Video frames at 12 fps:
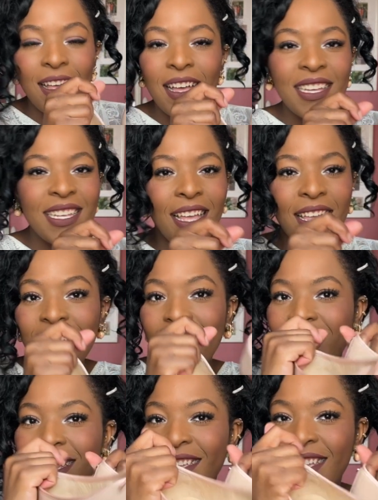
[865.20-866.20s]
yeah,
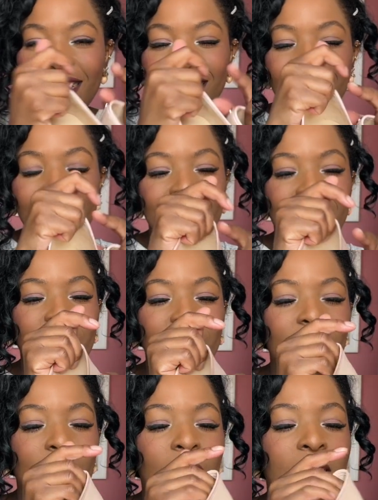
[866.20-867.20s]
I can't get enough of
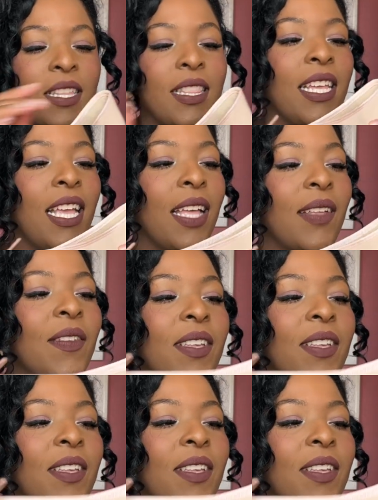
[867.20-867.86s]
them. And then they have